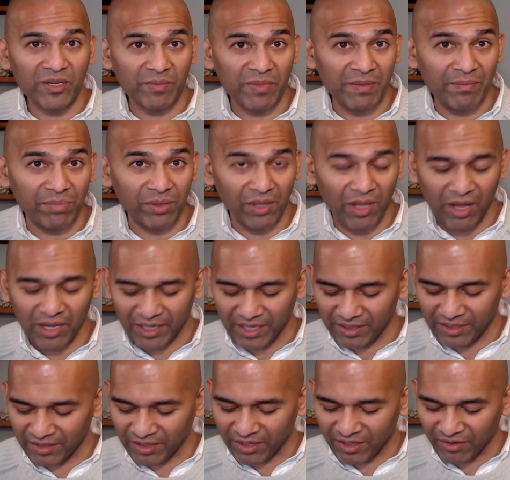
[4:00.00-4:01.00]
be
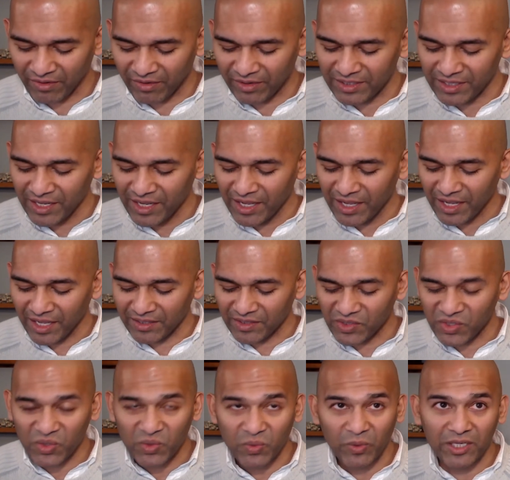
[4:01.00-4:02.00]
blocking the current, and the
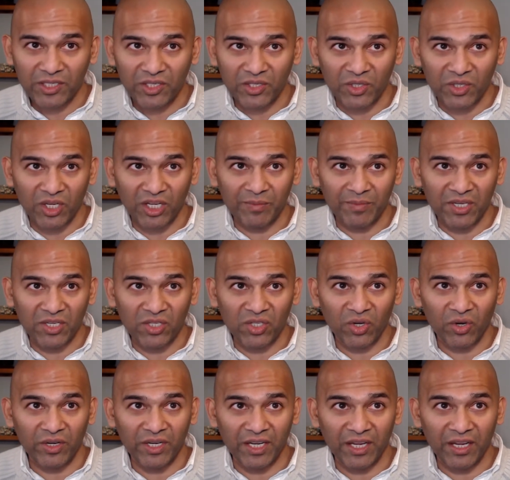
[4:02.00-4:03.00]
switch is going to be
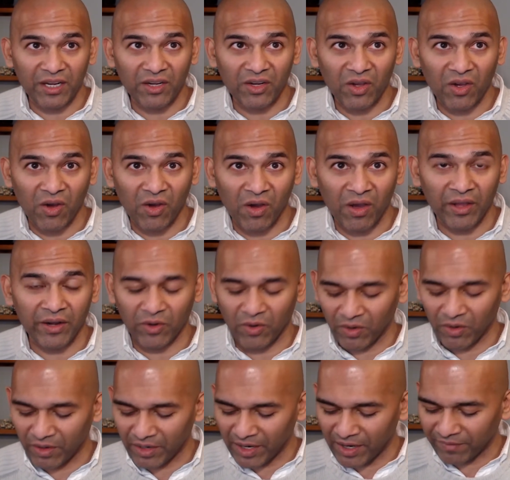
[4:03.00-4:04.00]
turning it on
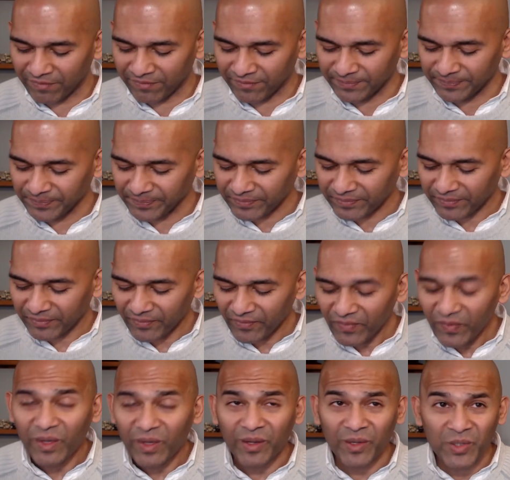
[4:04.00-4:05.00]
or off.
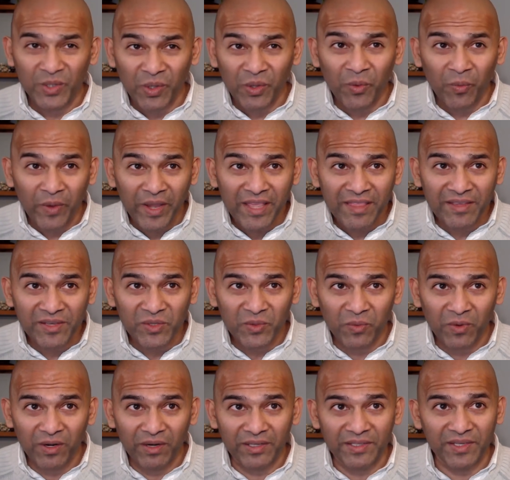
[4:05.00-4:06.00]
So the way this
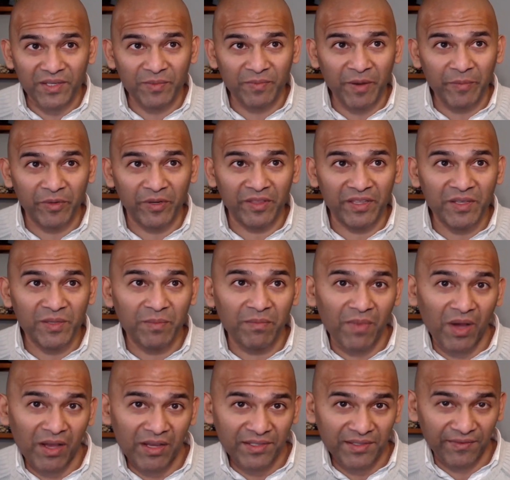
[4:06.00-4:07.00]
works is, remember, these
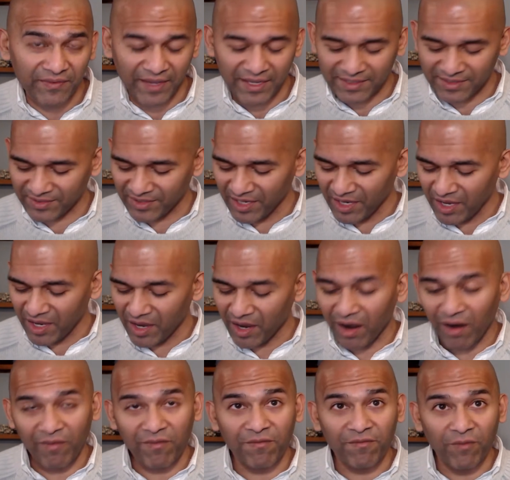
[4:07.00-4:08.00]
MOSFETs
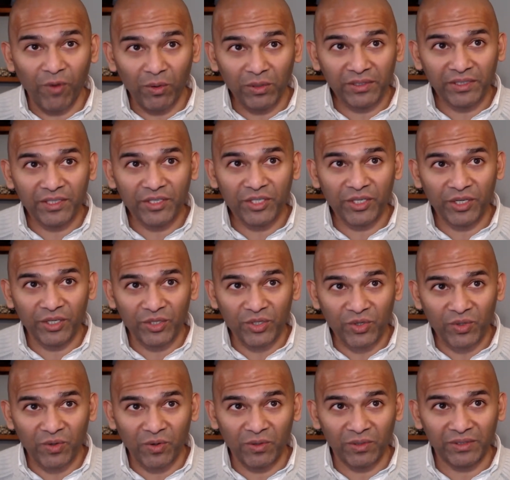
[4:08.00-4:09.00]
are voltage
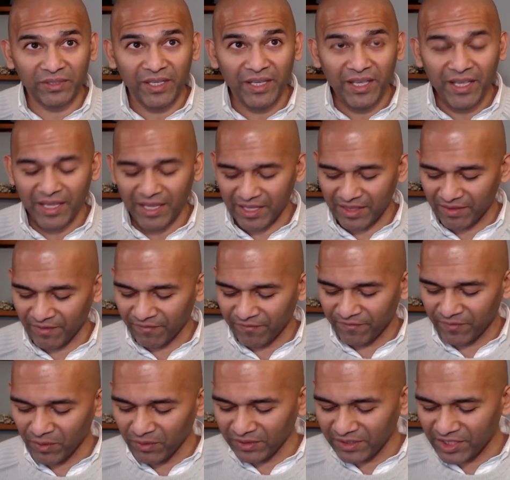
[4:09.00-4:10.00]
controlled, and the
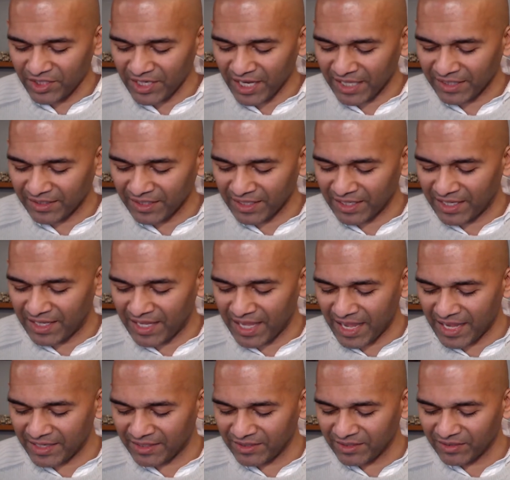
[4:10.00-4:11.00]
voltage at the
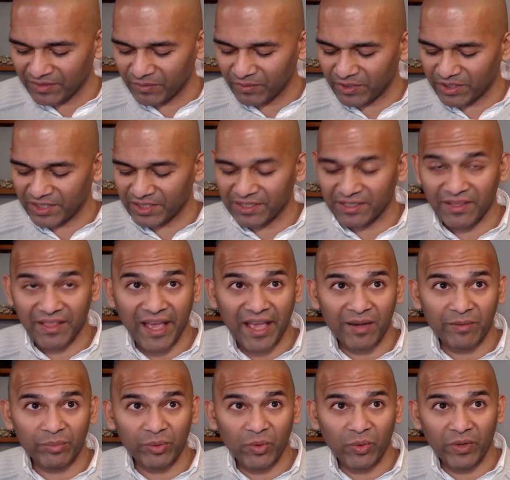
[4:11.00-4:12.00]
gate, which is
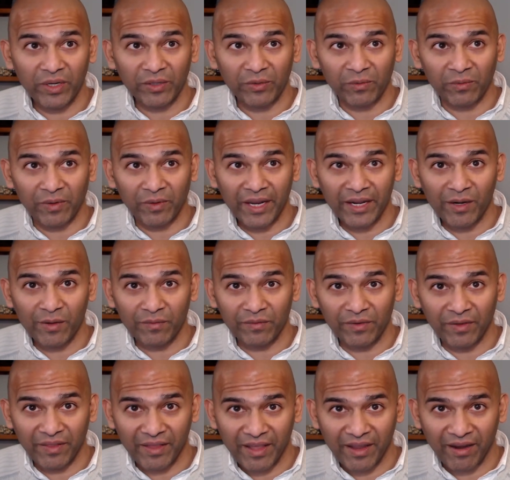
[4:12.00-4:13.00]
that point right over
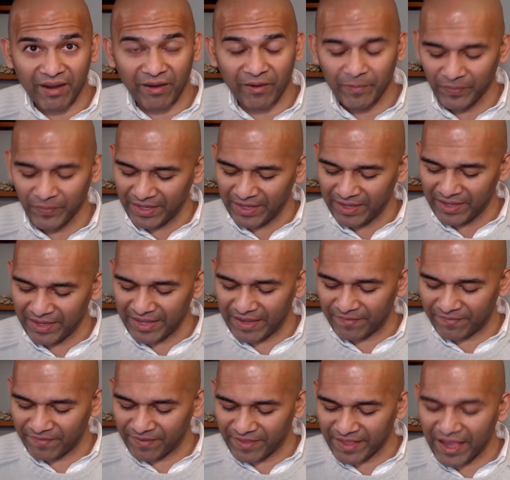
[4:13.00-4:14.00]
there,
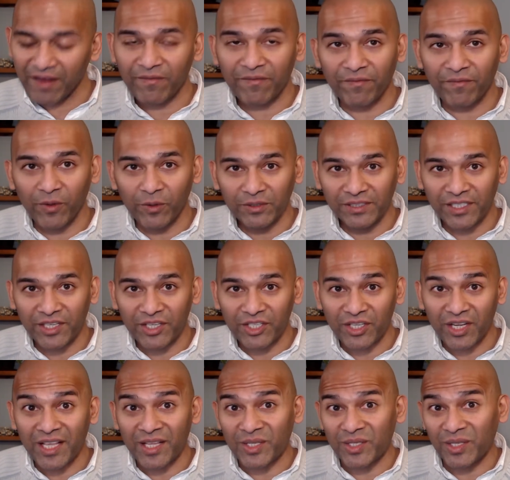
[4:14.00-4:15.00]
if that voltage
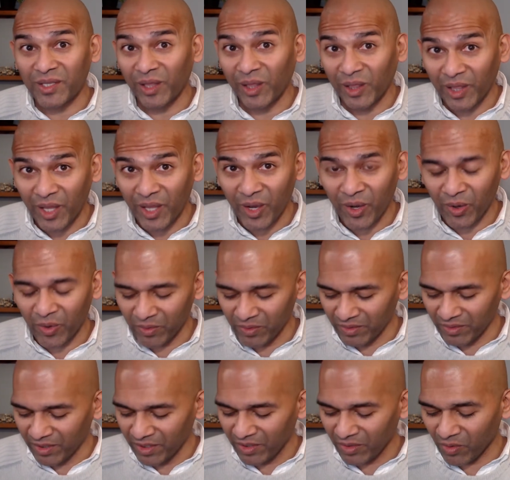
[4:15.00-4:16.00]
is
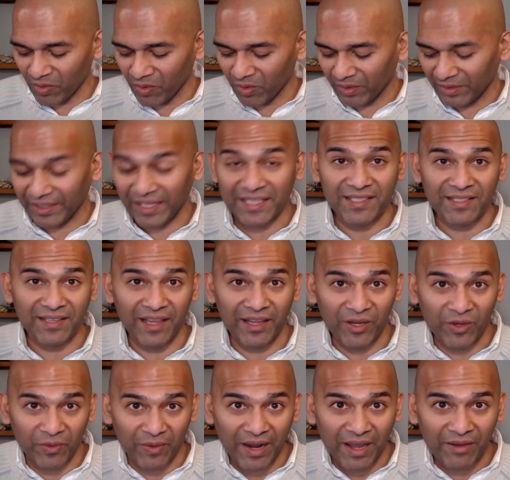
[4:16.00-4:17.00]
low, or let's say
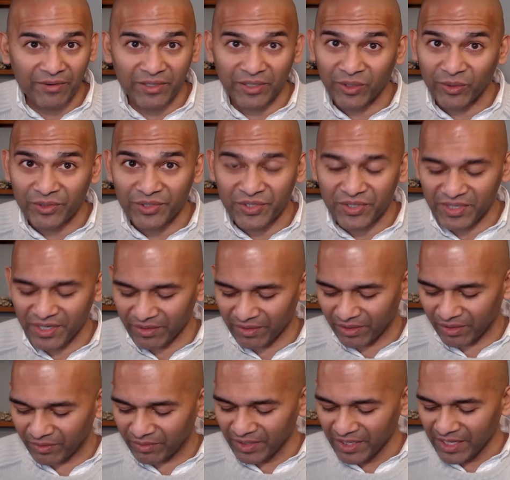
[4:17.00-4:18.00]
grounded or
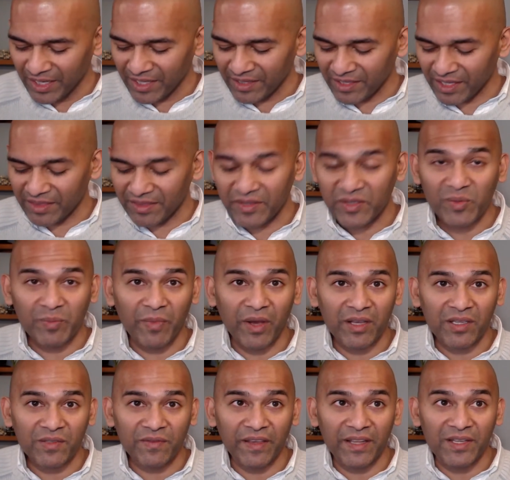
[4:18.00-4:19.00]
0, then this
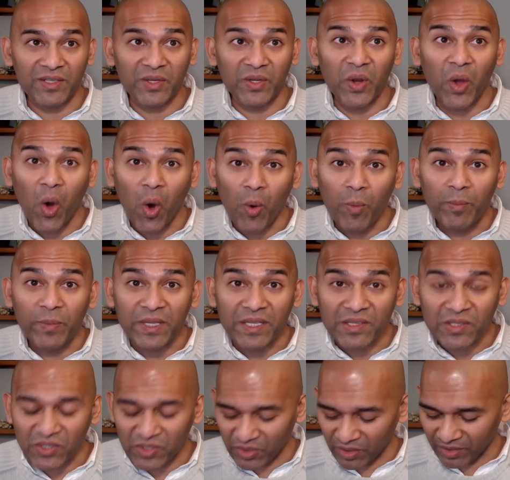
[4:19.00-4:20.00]
MOSFET is an open
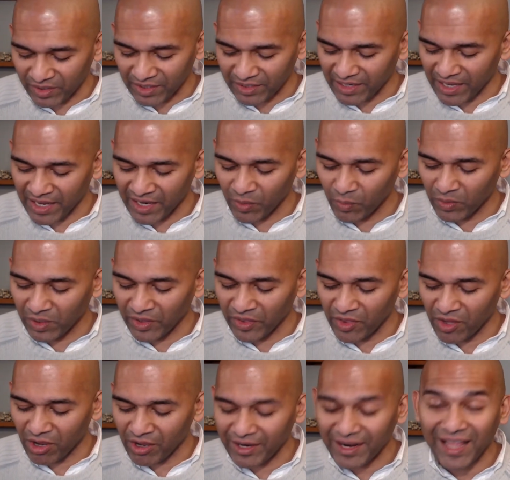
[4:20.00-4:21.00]
circuit and it will
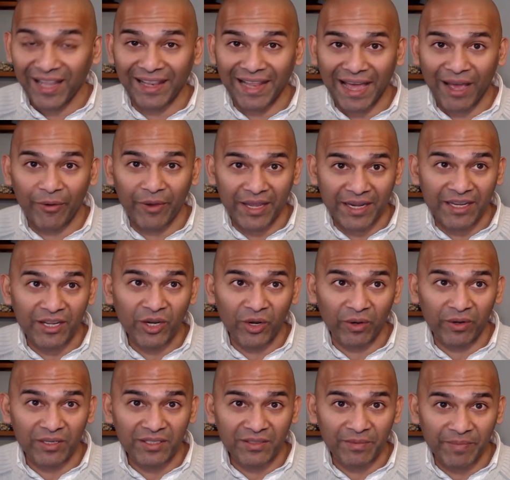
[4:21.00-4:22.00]
not allow any
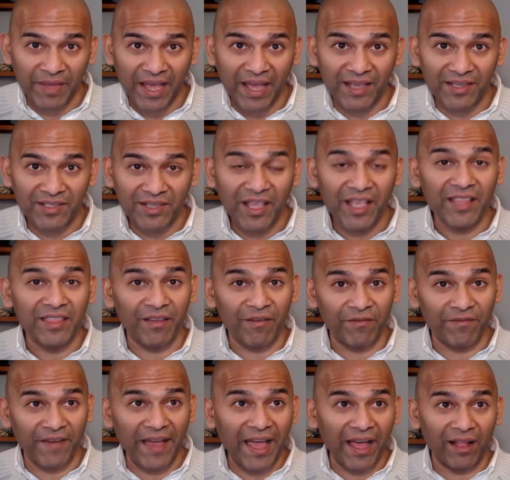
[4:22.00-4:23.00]
current to pass. The
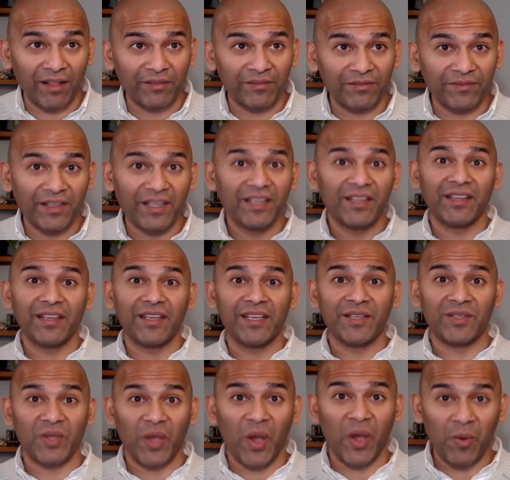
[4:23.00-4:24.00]
valve
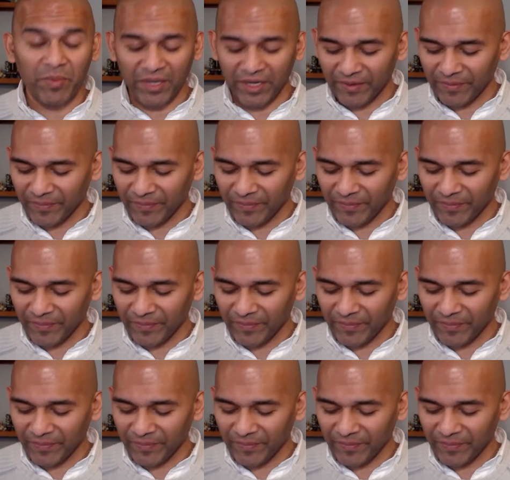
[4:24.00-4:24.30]
is open.